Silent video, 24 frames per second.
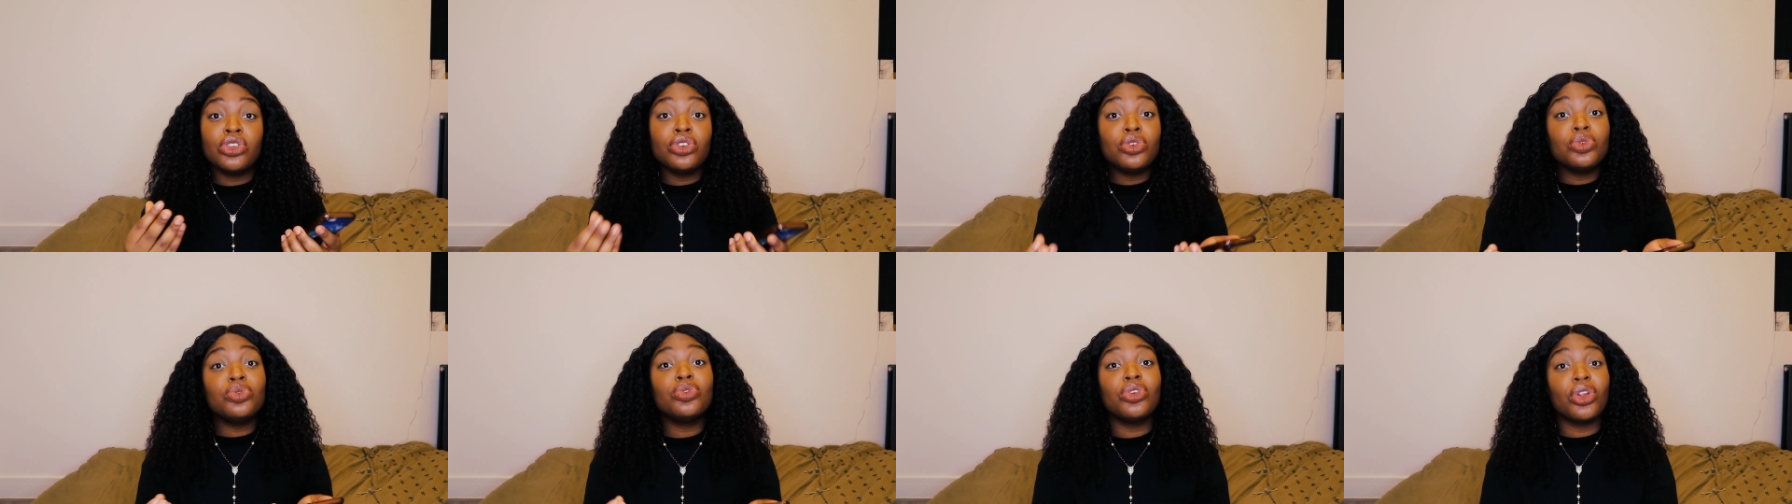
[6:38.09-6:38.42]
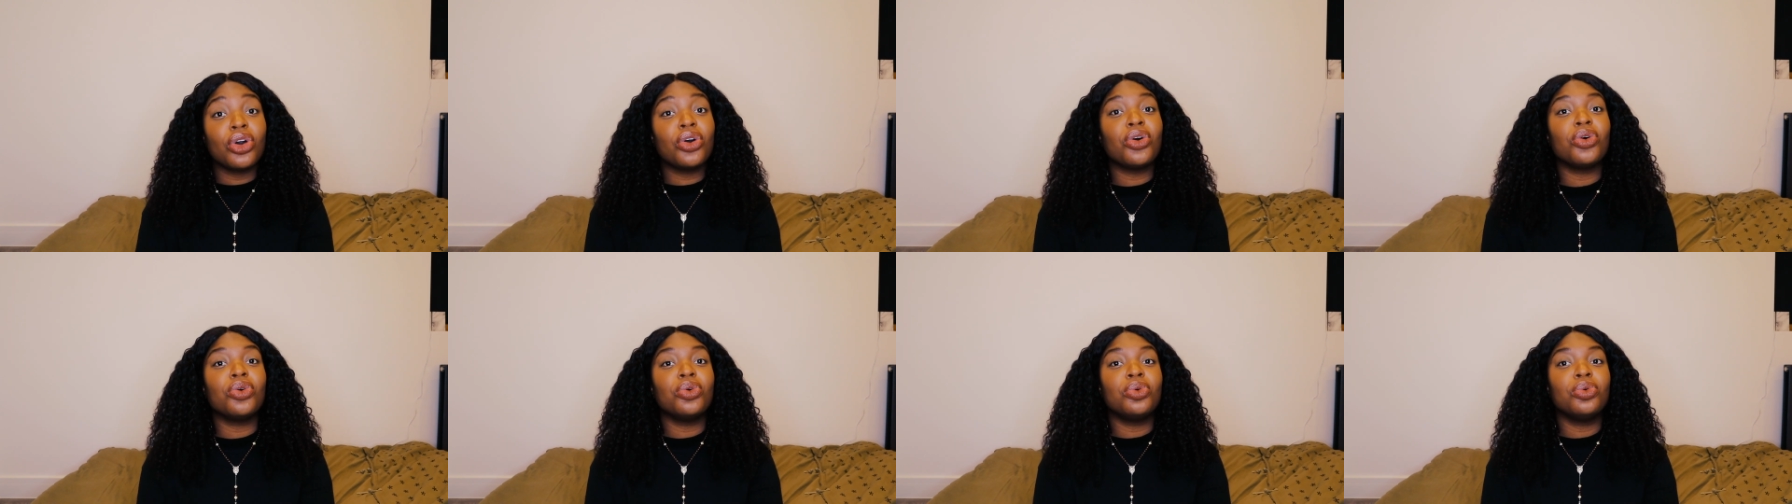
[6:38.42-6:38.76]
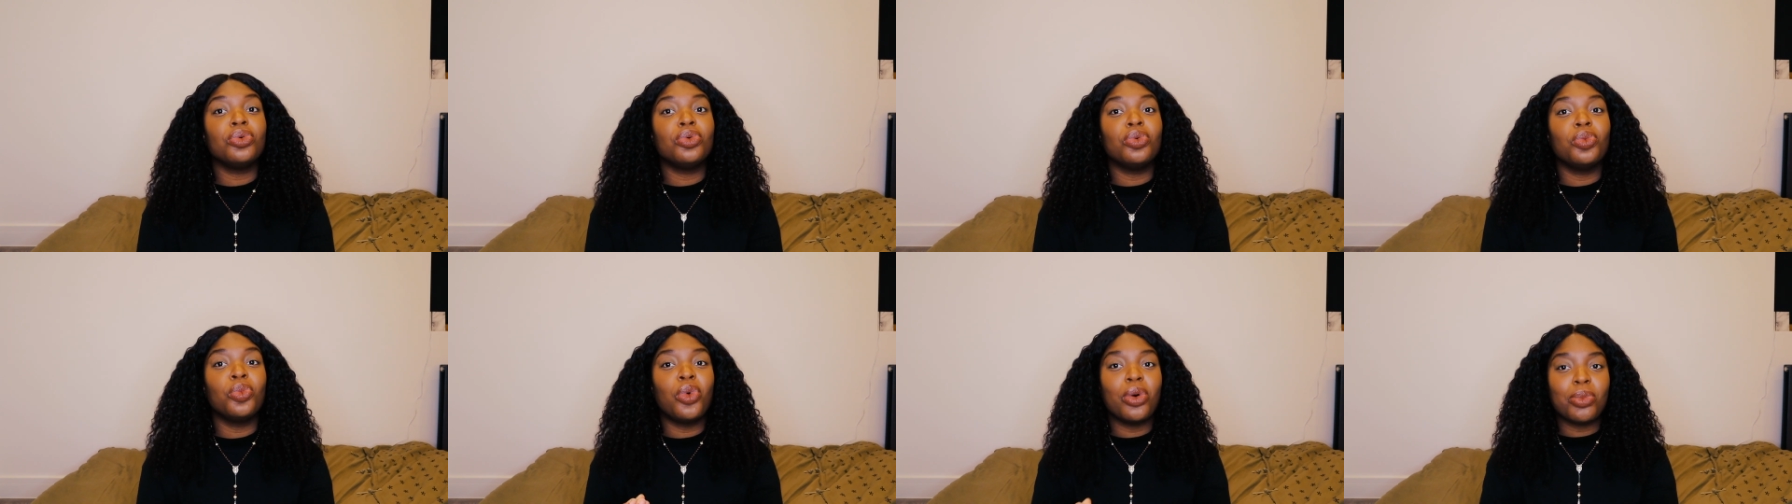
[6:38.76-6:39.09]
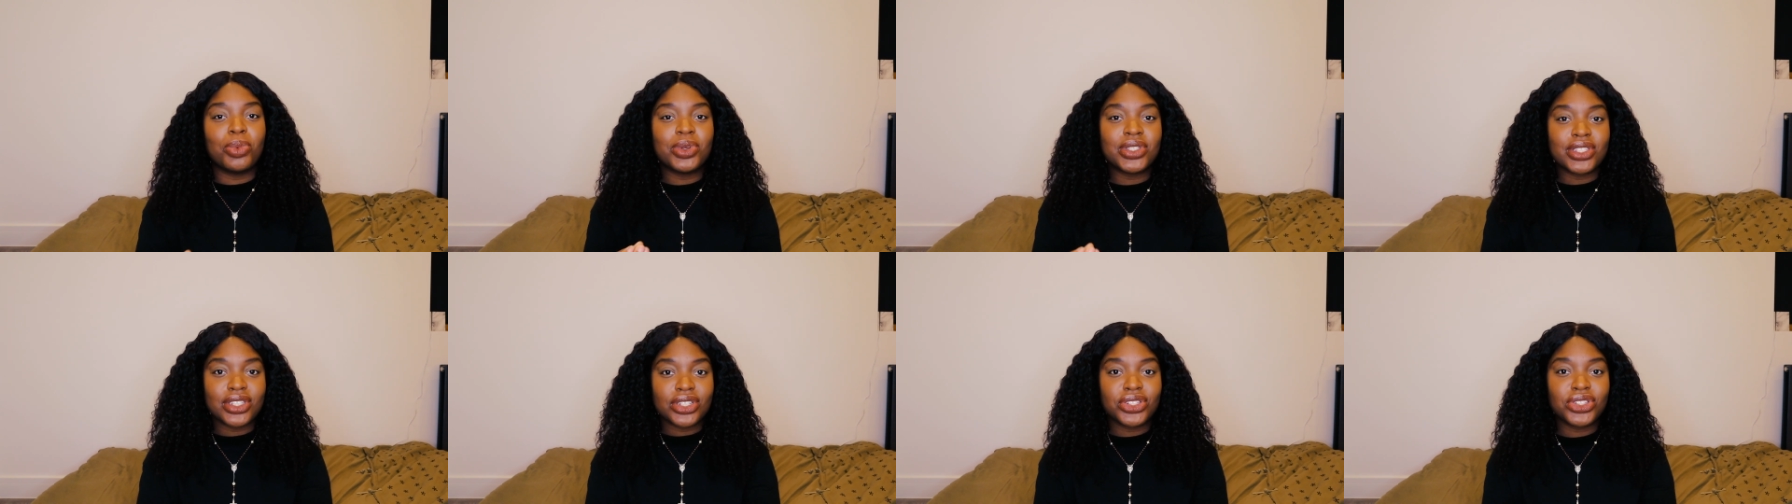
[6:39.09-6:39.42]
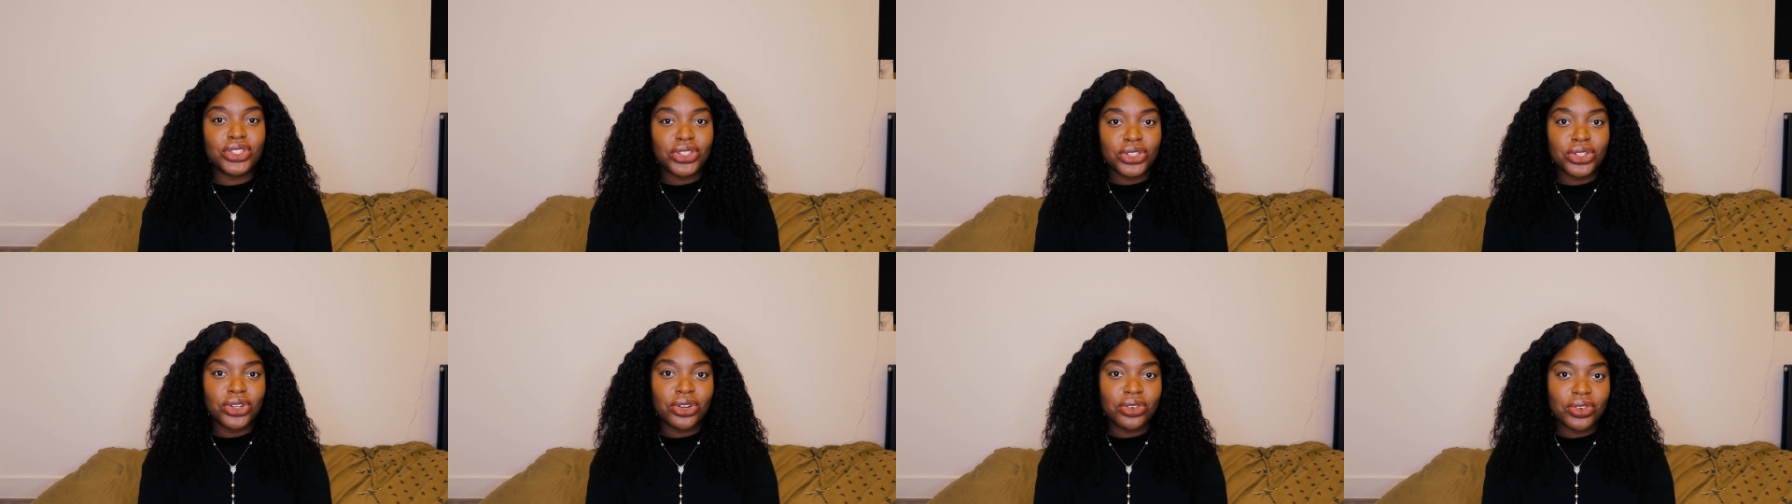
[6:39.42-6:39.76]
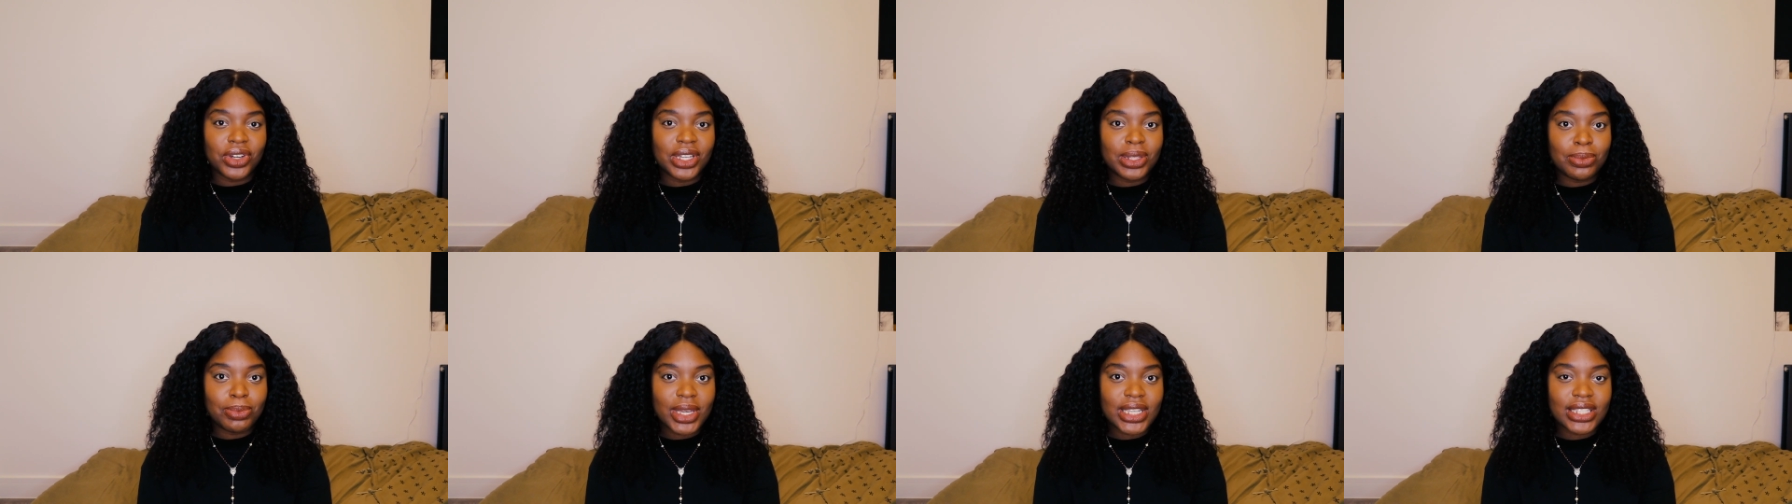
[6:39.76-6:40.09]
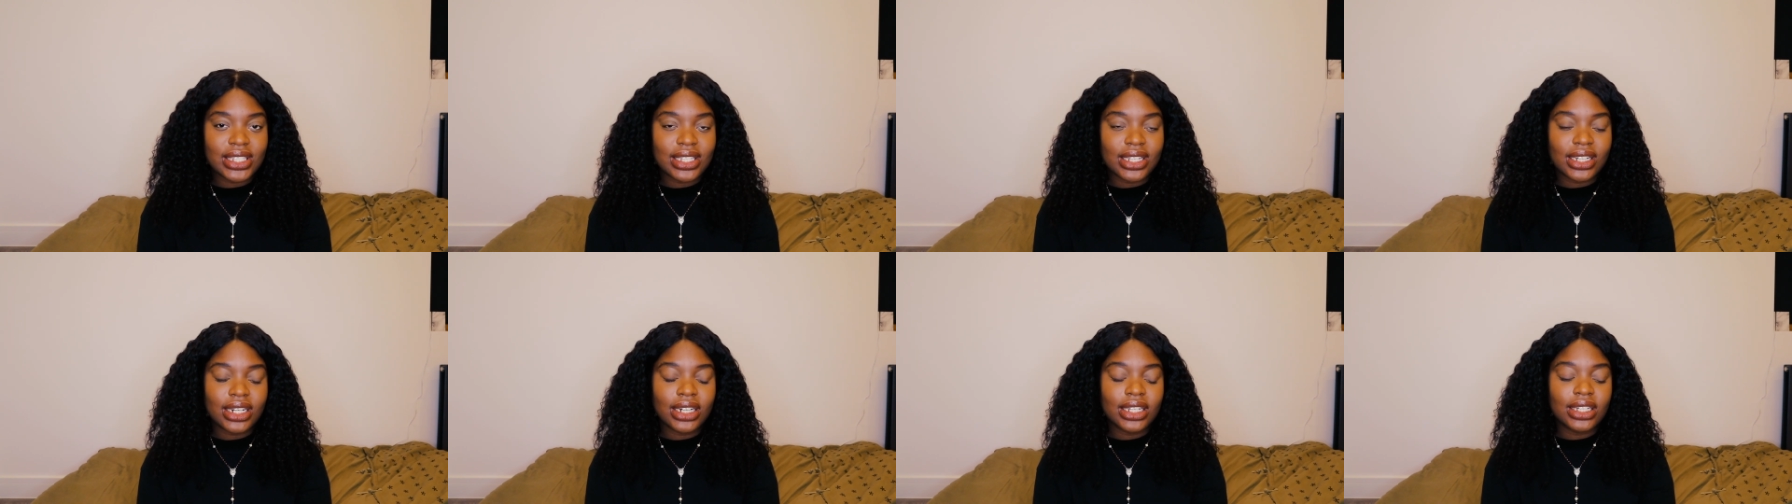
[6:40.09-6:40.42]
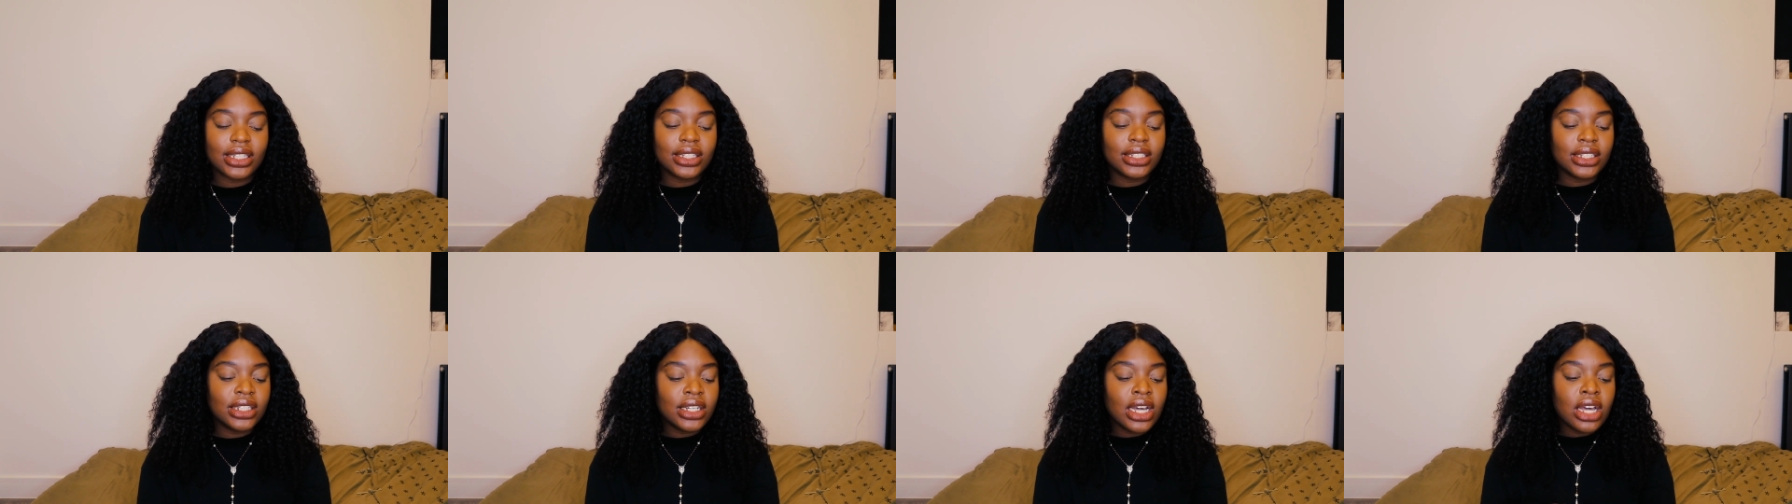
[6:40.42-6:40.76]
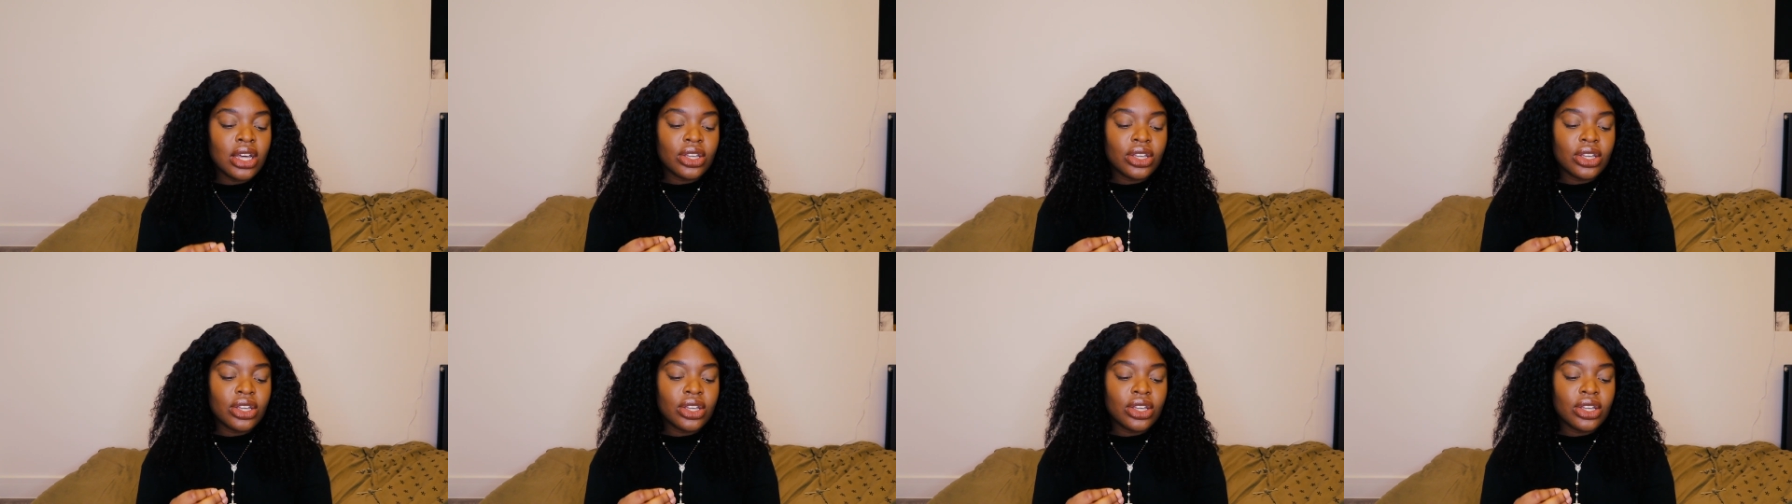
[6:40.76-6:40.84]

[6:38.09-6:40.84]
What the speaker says: you know what position you're in basically.